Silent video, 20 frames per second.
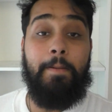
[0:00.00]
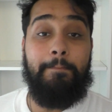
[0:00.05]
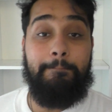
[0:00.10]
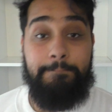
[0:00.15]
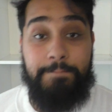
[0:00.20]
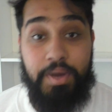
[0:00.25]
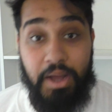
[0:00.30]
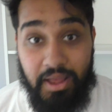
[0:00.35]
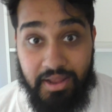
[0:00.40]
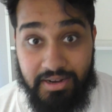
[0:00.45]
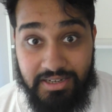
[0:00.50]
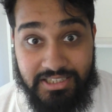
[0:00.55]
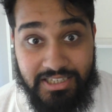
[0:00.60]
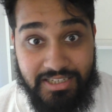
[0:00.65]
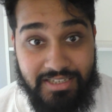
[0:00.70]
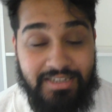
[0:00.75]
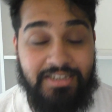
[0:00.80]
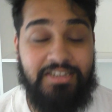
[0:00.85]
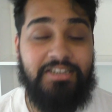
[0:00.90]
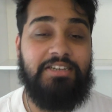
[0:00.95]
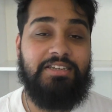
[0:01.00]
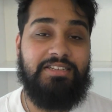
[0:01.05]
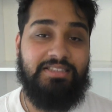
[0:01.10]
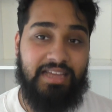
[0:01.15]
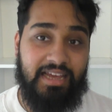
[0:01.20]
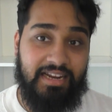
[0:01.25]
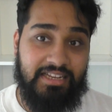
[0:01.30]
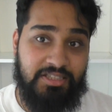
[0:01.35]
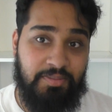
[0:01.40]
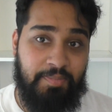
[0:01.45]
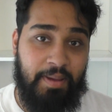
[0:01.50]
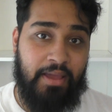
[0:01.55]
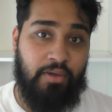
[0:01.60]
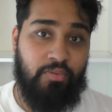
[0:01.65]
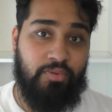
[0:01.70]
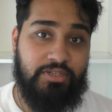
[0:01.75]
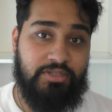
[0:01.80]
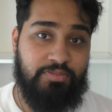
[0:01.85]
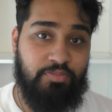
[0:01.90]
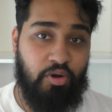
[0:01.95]
But that is the
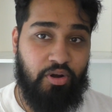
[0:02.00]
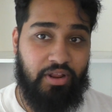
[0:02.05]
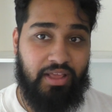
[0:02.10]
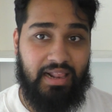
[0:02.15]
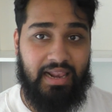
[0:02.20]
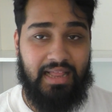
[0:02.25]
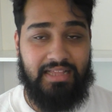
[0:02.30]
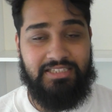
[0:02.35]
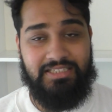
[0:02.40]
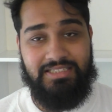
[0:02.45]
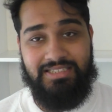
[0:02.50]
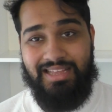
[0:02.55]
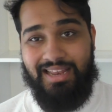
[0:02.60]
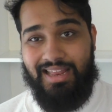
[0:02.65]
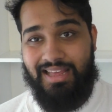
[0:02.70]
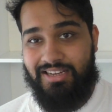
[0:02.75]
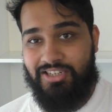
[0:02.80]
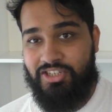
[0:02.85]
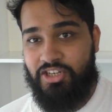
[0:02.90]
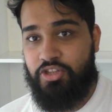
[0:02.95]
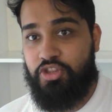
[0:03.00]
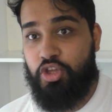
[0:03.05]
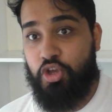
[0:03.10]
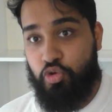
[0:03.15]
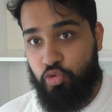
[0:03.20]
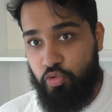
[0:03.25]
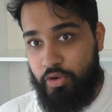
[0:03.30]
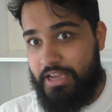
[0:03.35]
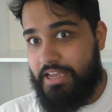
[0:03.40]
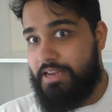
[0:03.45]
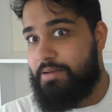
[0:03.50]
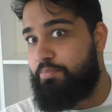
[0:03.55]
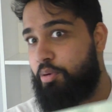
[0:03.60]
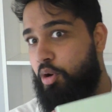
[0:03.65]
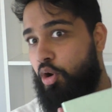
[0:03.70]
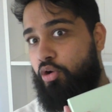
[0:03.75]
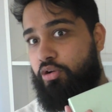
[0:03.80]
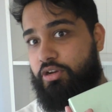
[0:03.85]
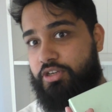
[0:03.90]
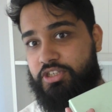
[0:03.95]
Penguin's Modern Classics Collection, the green
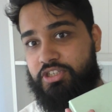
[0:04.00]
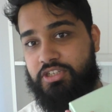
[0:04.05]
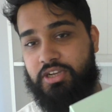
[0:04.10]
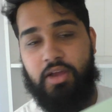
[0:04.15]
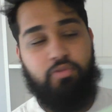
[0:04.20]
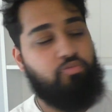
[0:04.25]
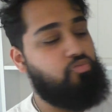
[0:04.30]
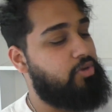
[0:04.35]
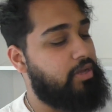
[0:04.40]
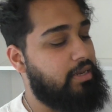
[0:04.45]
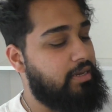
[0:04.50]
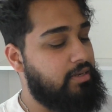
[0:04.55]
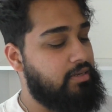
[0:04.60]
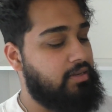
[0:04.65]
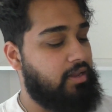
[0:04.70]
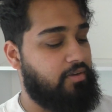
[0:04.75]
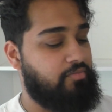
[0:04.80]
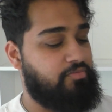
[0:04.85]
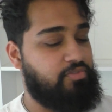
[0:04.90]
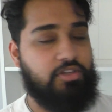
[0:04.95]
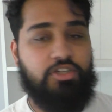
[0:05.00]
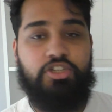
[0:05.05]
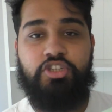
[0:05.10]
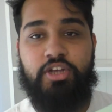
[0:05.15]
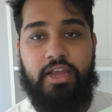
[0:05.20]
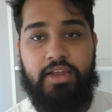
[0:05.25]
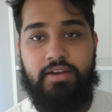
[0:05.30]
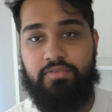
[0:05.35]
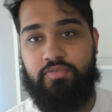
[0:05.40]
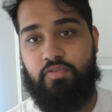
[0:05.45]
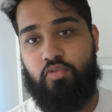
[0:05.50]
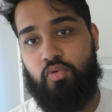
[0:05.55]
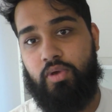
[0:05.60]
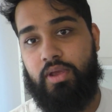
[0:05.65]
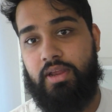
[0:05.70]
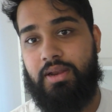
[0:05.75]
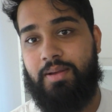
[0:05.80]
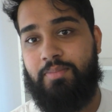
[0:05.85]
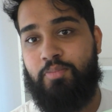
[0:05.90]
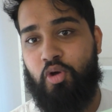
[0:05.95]
books. I really love this shade of
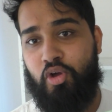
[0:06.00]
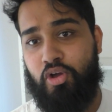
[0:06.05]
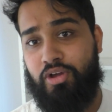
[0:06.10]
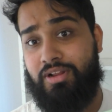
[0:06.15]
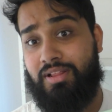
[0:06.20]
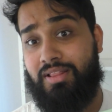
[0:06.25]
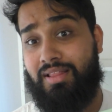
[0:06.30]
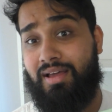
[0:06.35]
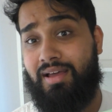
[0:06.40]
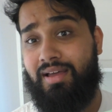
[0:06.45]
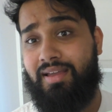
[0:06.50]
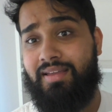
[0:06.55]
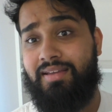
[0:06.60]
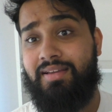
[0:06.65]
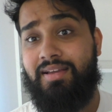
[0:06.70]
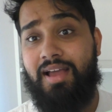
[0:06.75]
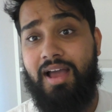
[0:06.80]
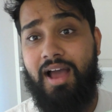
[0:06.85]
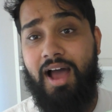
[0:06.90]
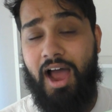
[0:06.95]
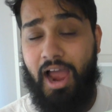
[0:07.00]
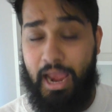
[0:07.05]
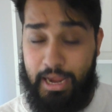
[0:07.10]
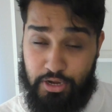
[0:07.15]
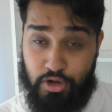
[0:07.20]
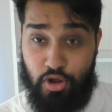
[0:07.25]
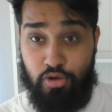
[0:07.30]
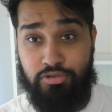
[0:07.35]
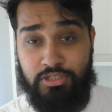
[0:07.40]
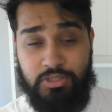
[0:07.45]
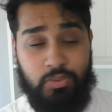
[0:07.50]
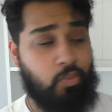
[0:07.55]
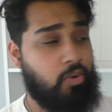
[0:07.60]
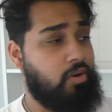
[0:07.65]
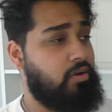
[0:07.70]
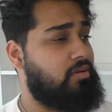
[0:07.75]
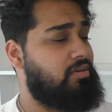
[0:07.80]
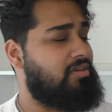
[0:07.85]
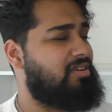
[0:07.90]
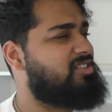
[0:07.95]
green, I'm not gonna lie. I know
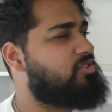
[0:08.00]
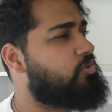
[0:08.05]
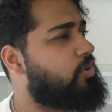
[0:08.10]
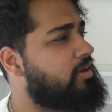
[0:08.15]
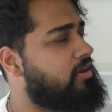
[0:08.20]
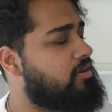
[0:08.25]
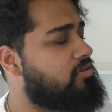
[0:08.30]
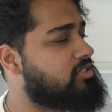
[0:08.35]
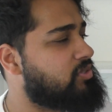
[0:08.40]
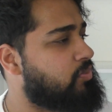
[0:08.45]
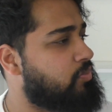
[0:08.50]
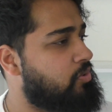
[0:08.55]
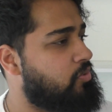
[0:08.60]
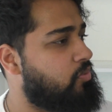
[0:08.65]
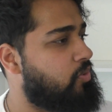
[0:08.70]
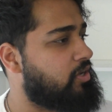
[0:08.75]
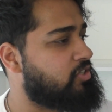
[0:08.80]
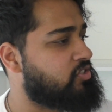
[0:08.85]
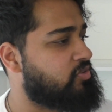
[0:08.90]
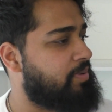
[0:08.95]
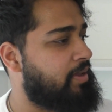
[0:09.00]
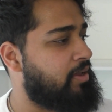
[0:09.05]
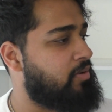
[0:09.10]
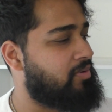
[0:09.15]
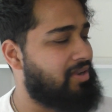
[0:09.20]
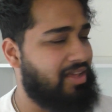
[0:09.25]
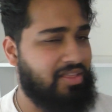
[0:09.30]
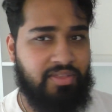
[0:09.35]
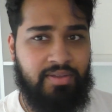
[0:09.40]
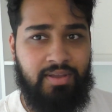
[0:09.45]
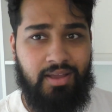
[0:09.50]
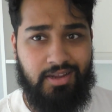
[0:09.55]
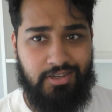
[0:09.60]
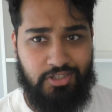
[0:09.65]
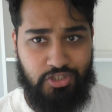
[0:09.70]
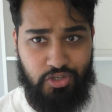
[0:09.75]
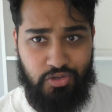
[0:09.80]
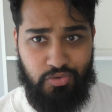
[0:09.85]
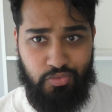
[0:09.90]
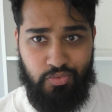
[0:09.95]
someone, do I know someone who works for Penguin? I think I
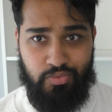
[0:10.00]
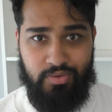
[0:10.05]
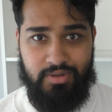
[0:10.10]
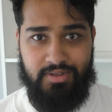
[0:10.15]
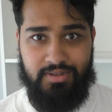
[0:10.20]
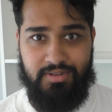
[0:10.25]
do.